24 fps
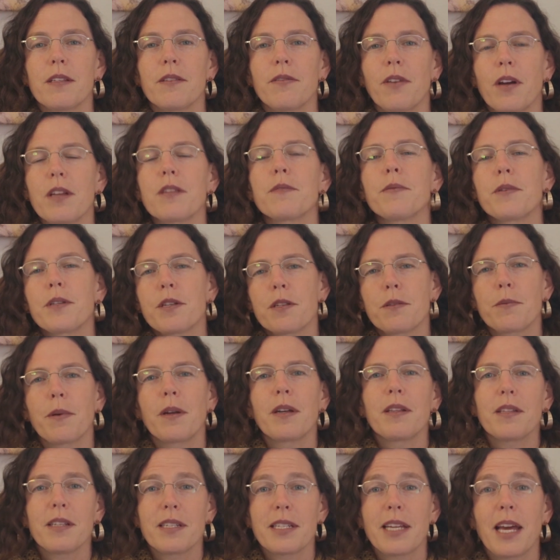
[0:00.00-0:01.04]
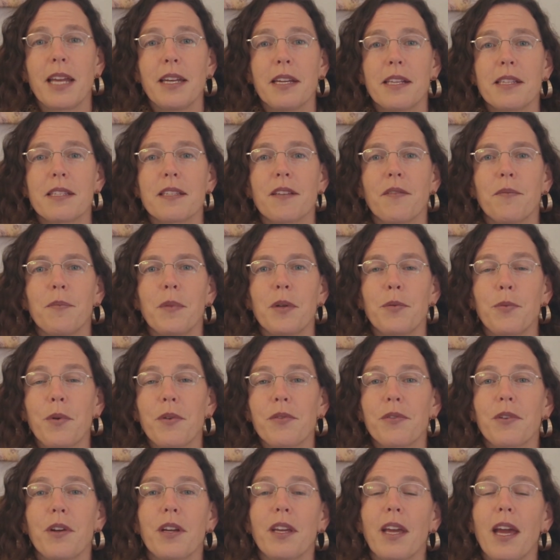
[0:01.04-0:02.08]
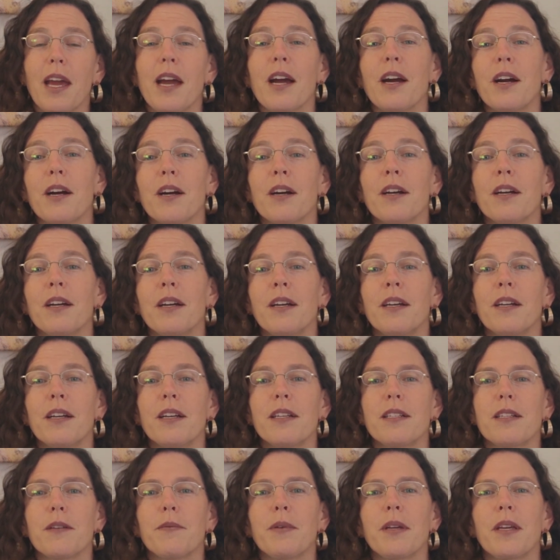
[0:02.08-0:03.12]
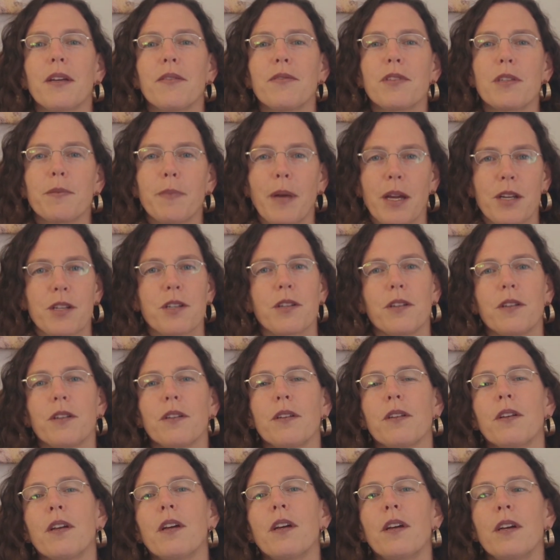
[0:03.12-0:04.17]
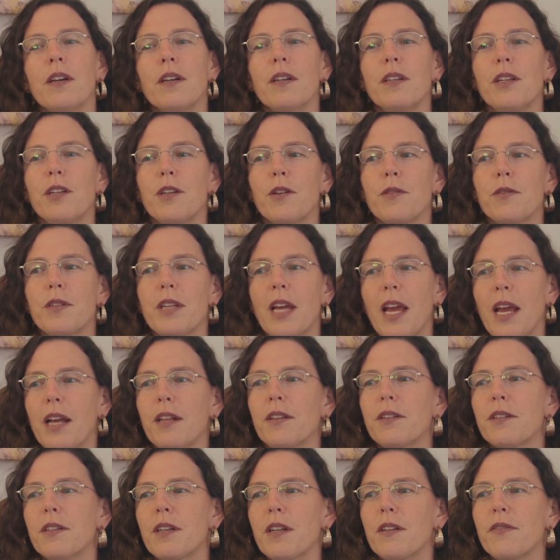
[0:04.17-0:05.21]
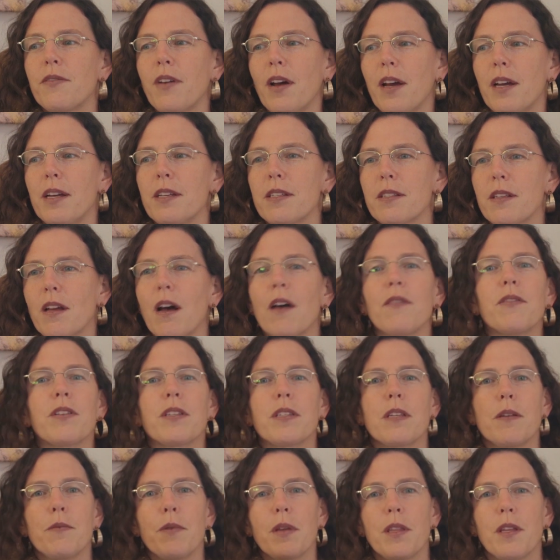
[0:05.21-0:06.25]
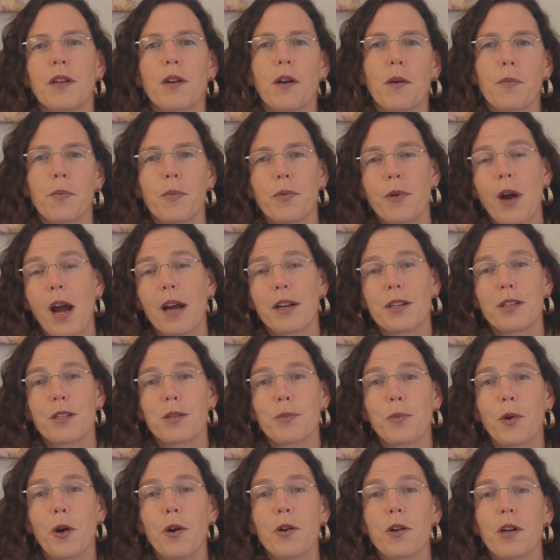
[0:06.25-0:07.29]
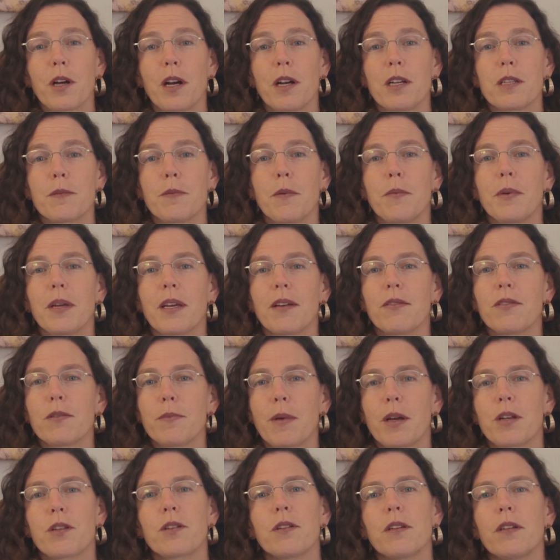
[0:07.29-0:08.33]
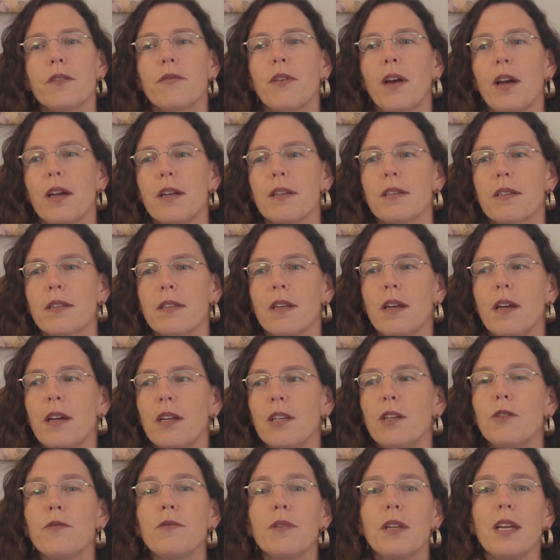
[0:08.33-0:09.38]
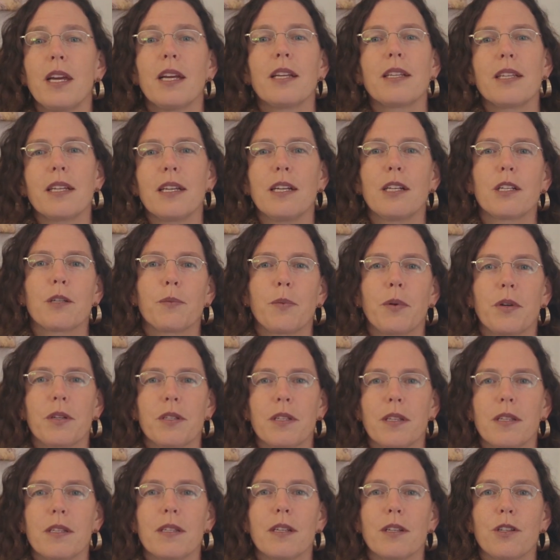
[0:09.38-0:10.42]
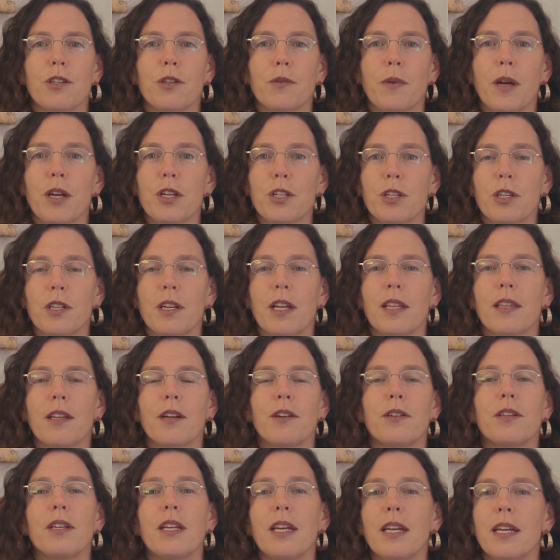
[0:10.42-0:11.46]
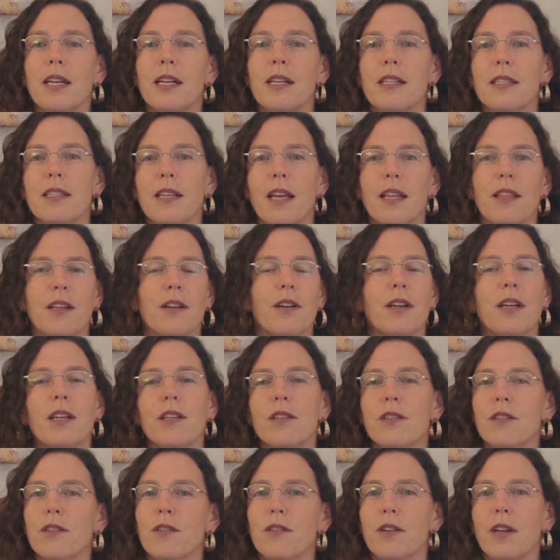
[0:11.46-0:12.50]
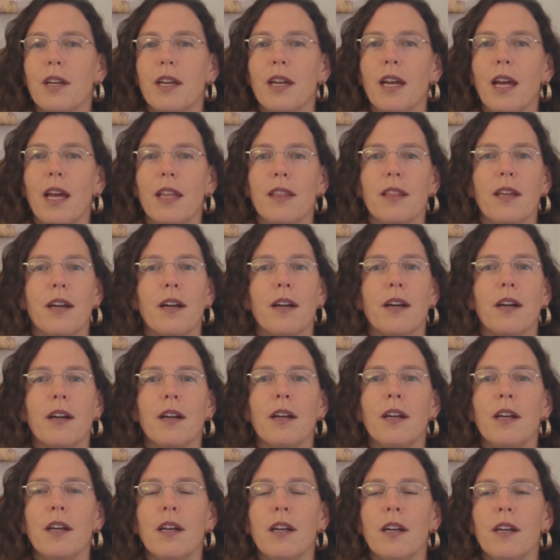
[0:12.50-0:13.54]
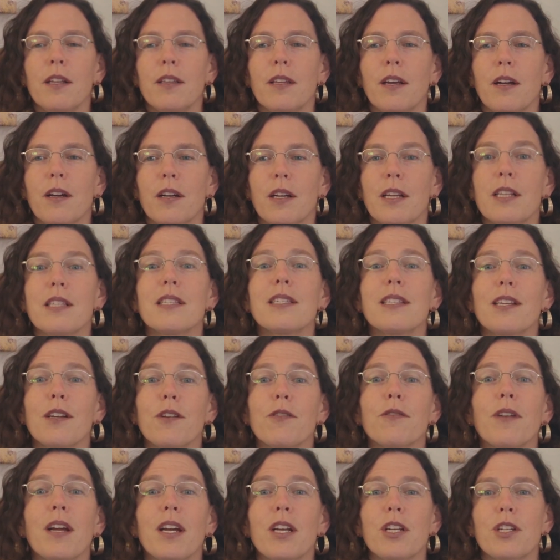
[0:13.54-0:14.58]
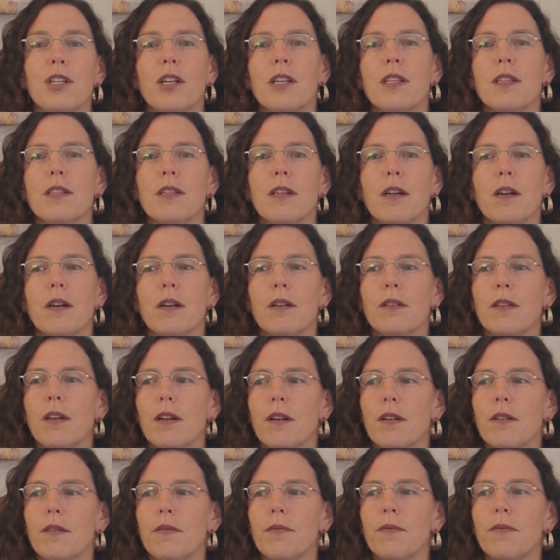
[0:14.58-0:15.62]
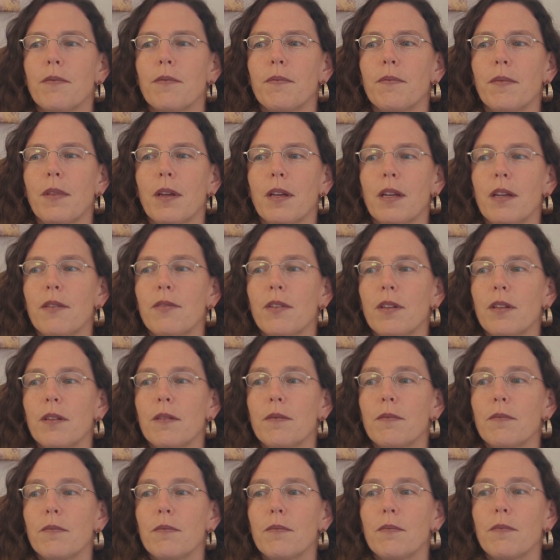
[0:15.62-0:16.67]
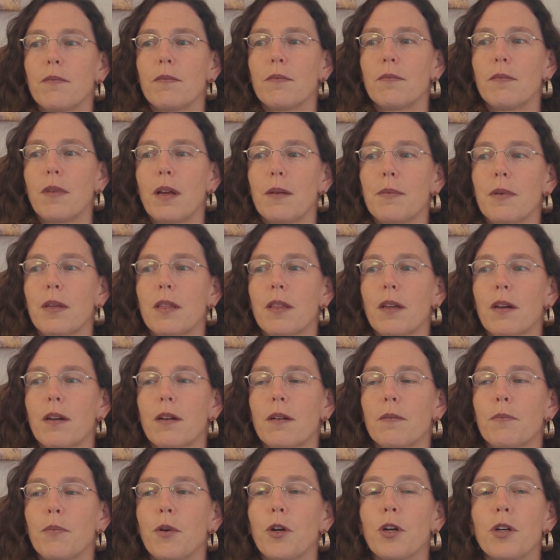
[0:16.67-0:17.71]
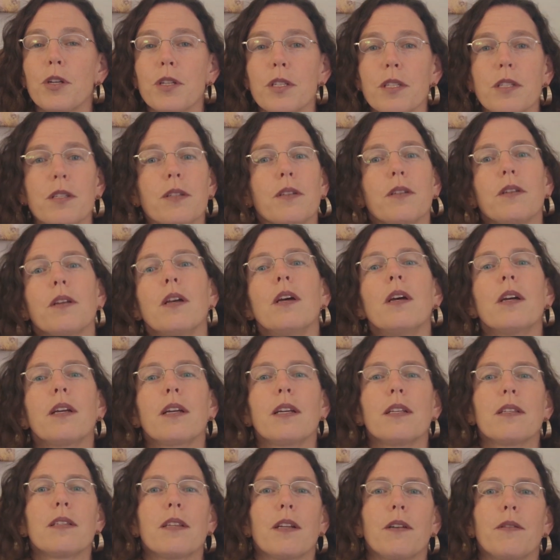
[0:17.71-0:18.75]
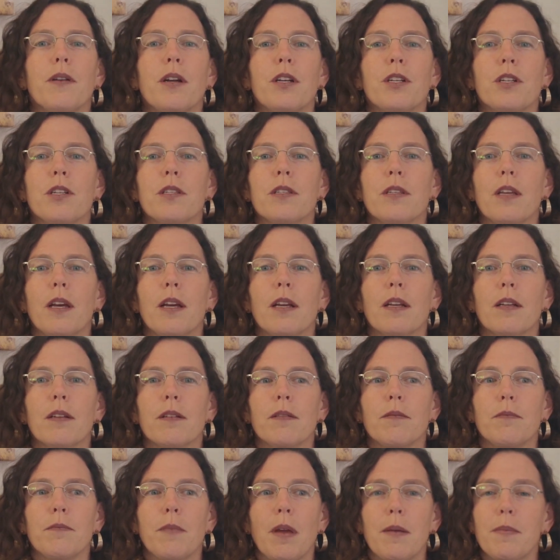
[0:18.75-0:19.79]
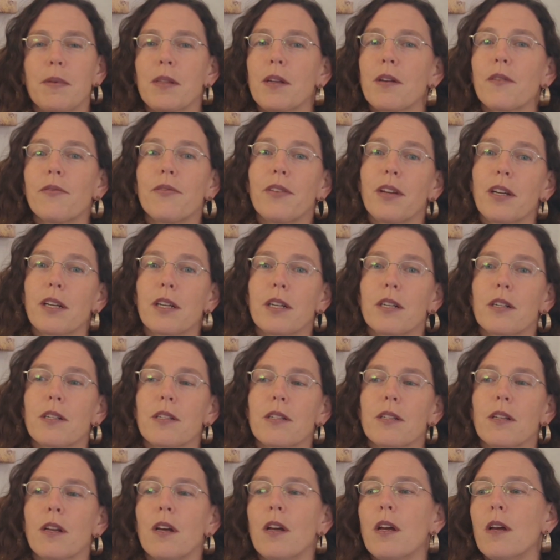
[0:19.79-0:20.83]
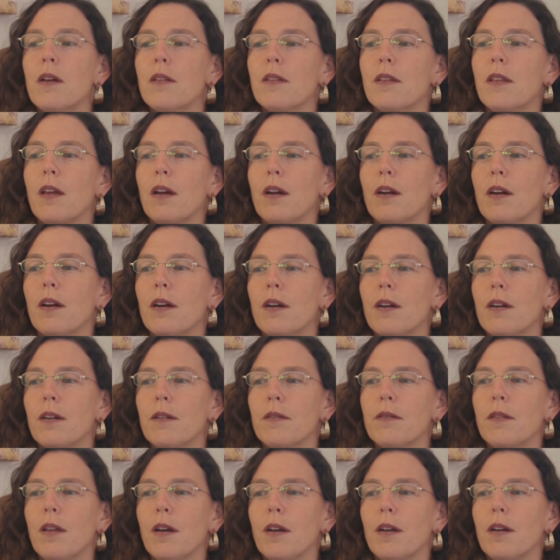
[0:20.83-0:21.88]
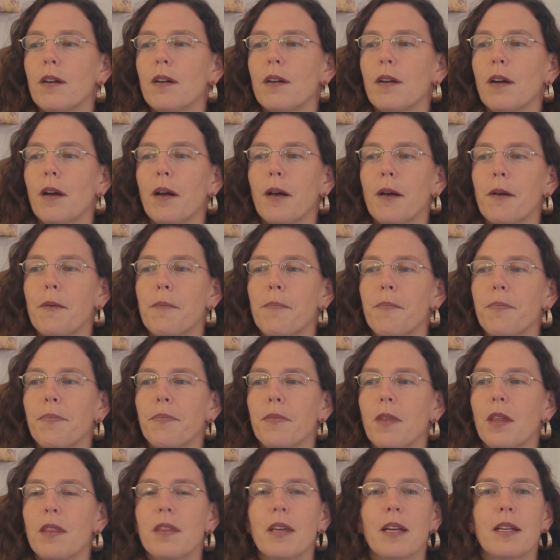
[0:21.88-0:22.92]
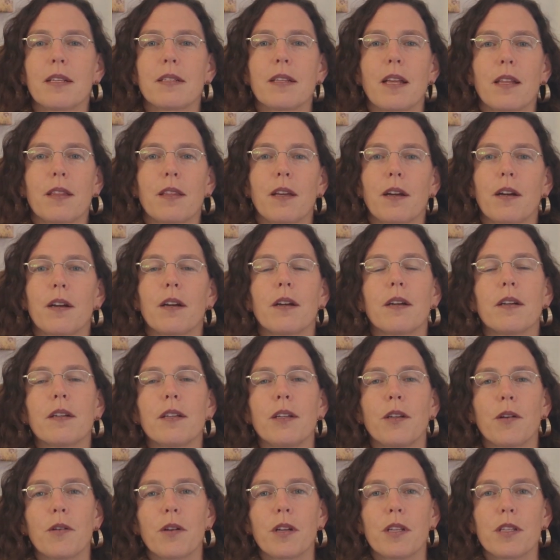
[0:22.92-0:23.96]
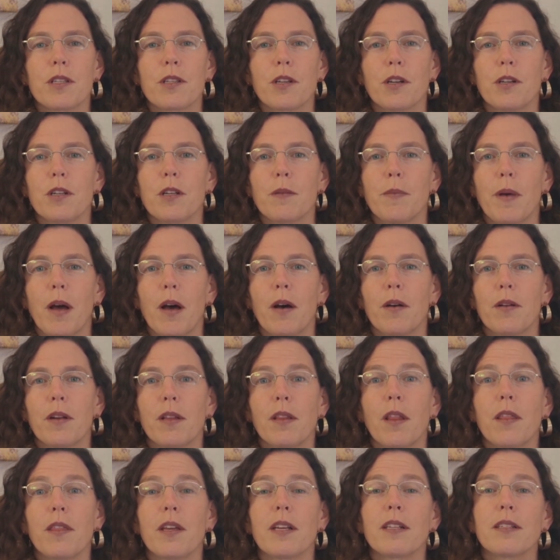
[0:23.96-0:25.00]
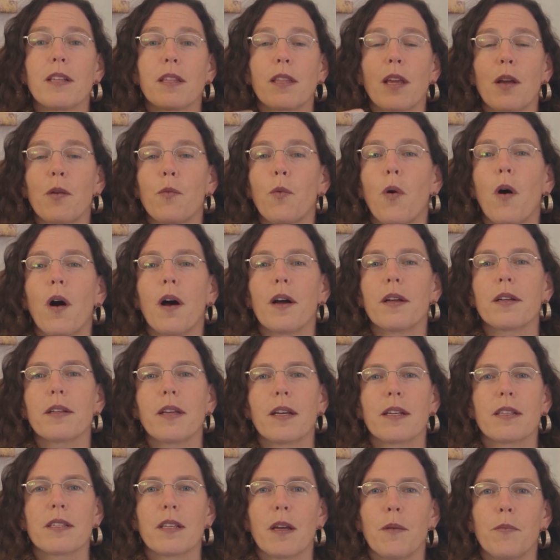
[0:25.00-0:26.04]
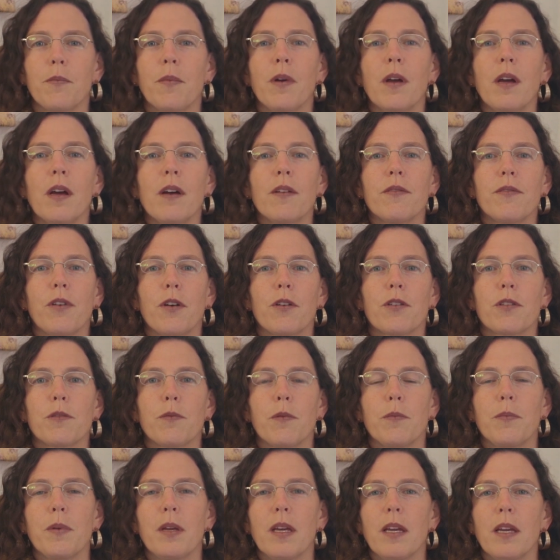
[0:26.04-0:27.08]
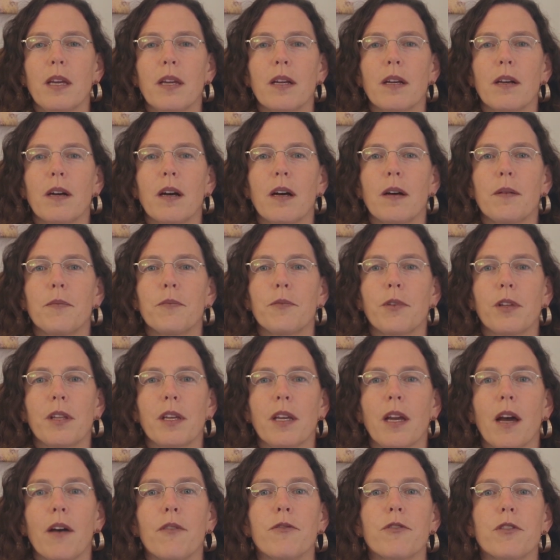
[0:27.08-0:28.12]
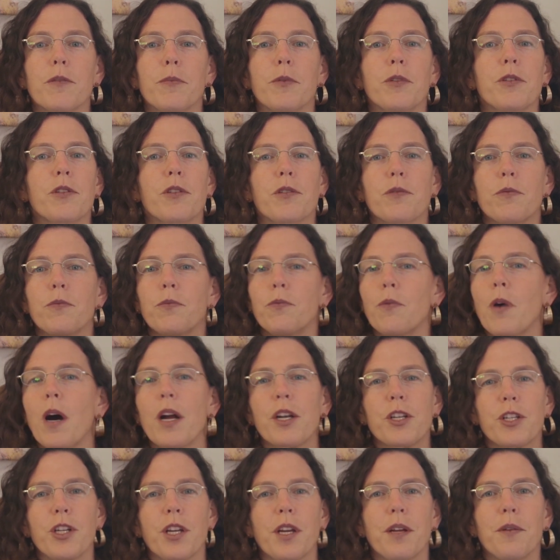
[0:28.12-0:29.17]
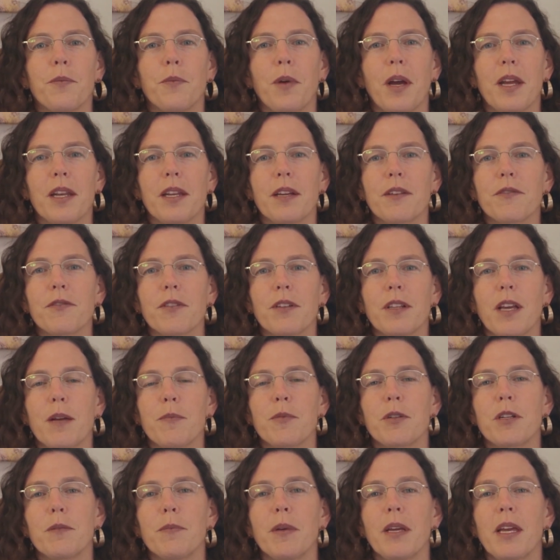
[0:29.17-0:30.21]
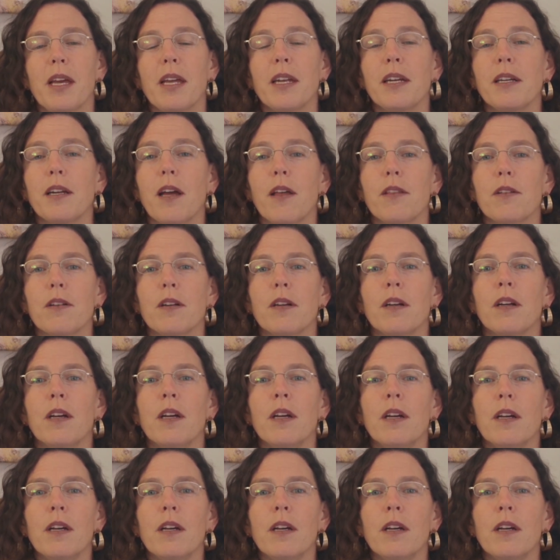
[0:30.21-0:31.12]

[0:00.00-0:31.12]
advice, which is one of the tenets of midwifery care, is that we give special, tailored advice, obviously within our practice protocols, but we give special advice unique to each person's situation and their needs and their history and their considerations, their even maybe their personal considerations, like maybe their fears, the things that they're concerned about, and the things that they want. Like some folks would be really comfortable just watching and waiting for labor to begin, and other